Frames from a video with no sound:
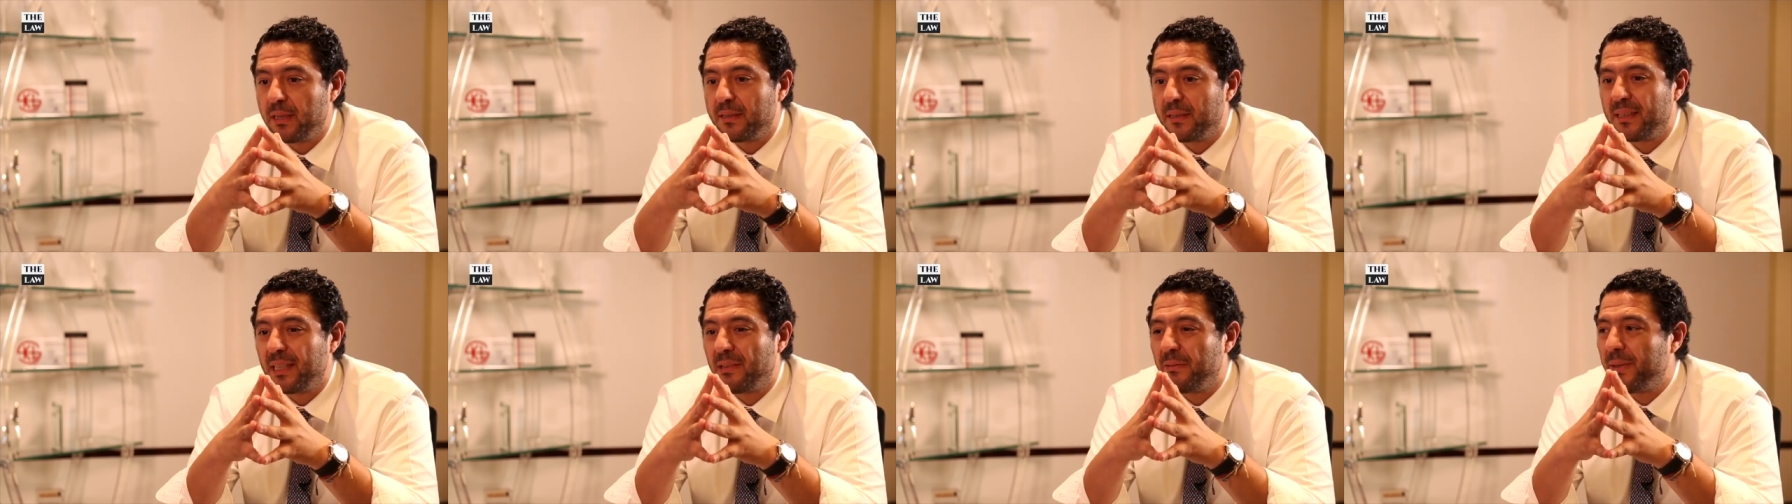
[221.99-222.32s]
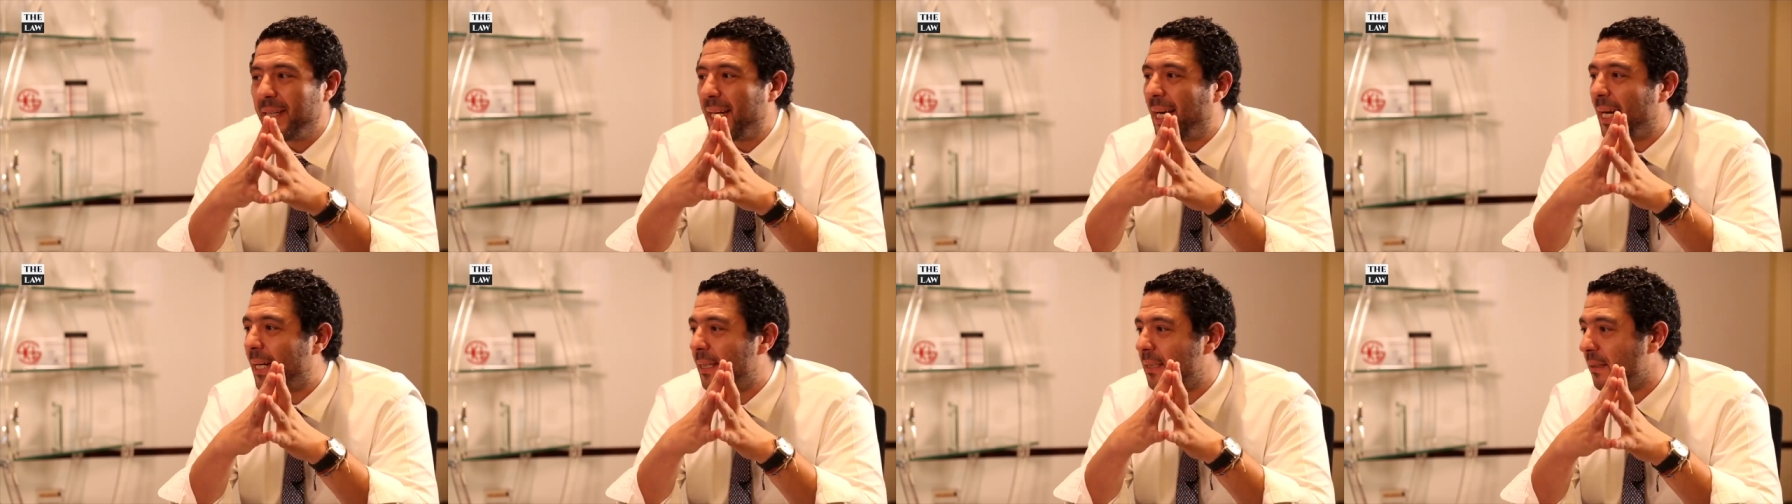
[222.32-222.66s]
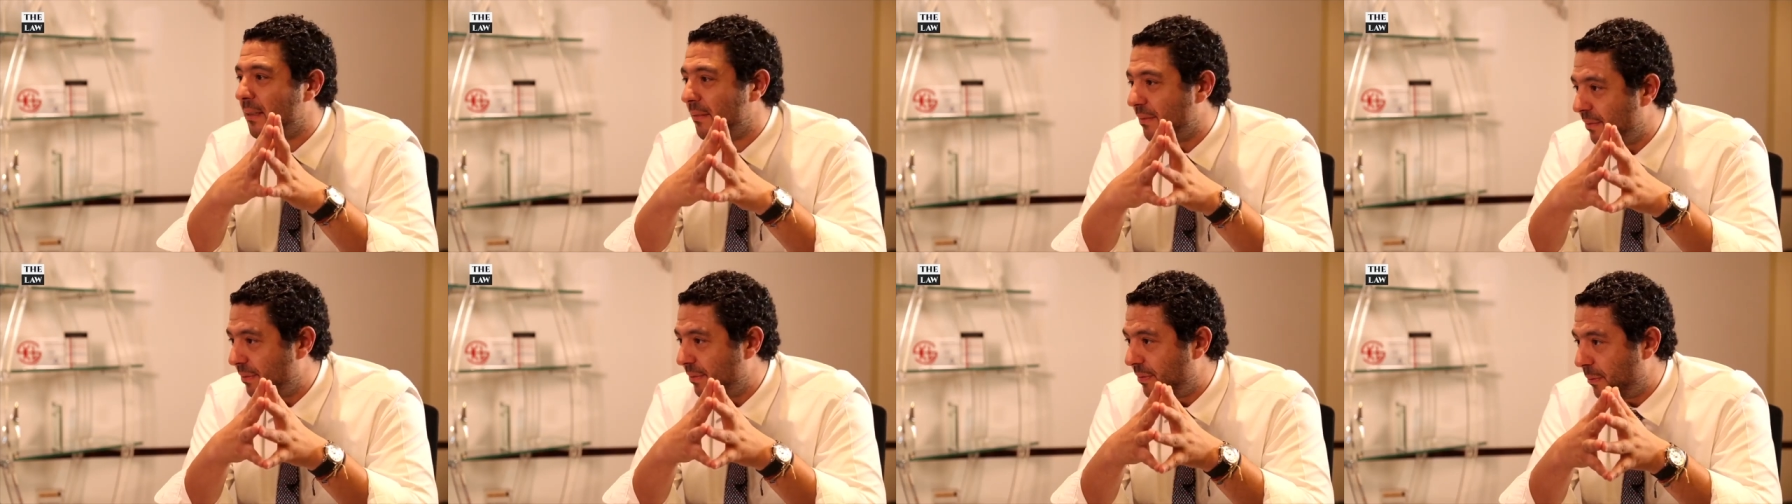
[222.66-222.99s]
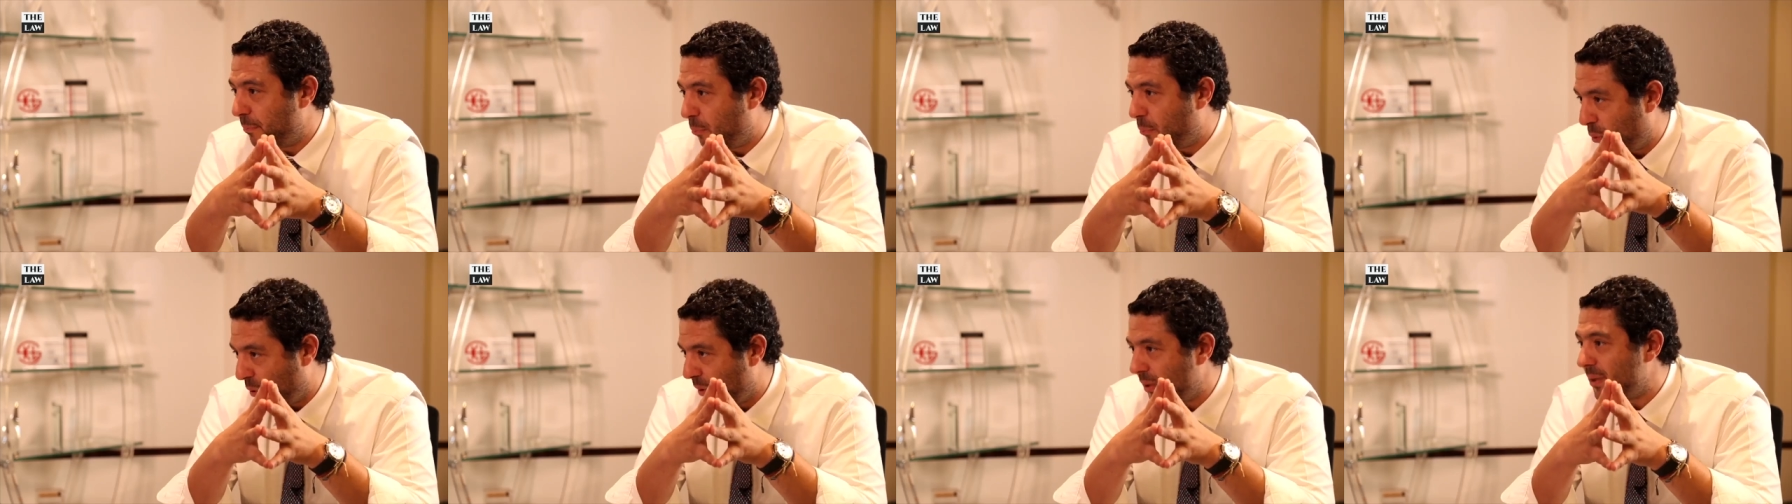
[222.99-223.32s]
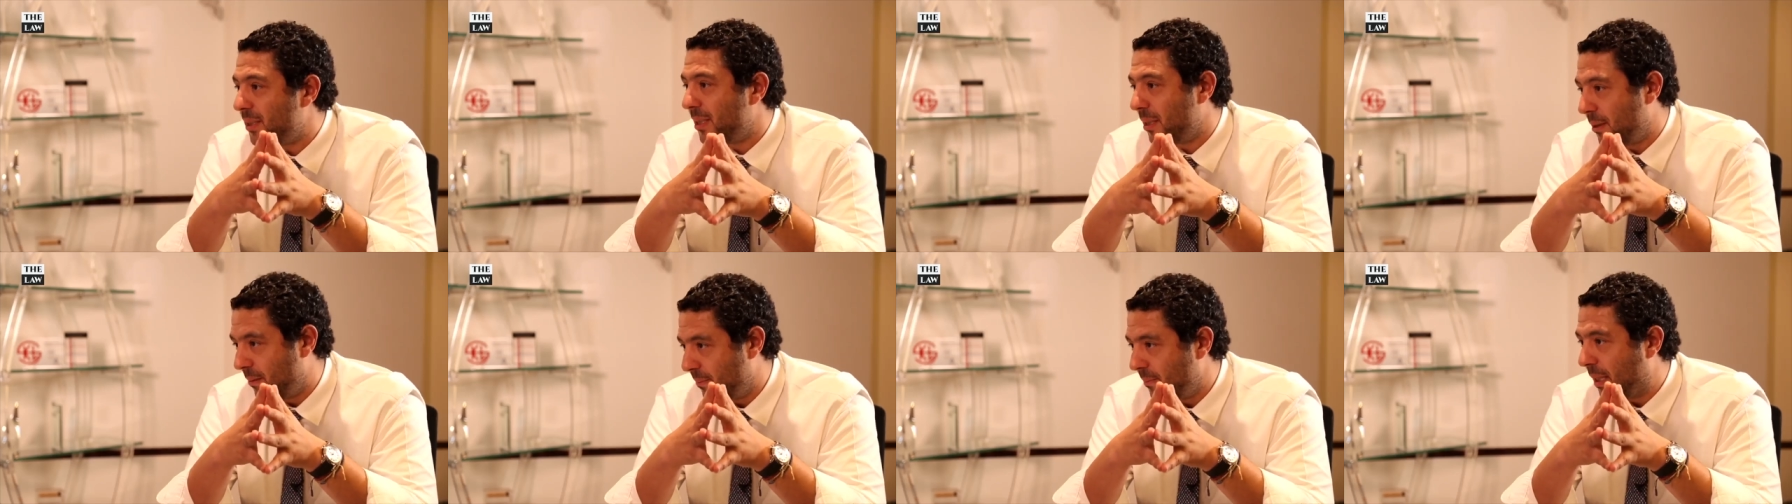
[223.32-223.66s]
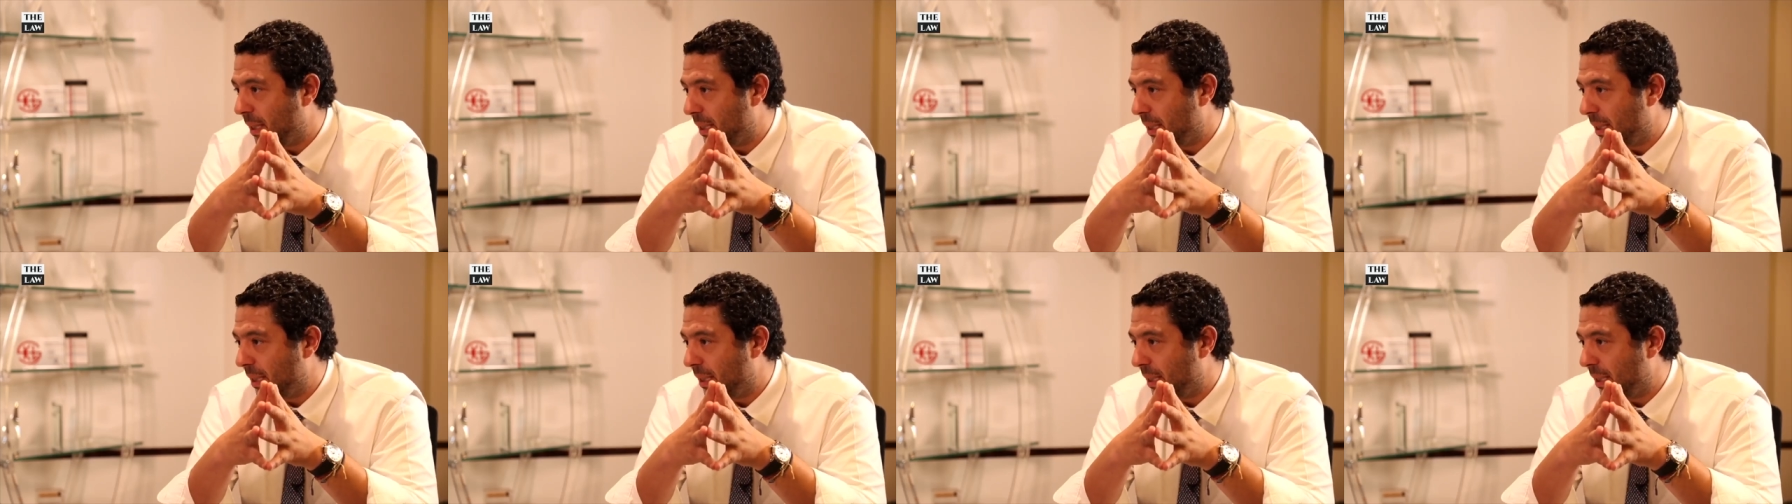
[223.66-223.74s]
there's a reactive policy,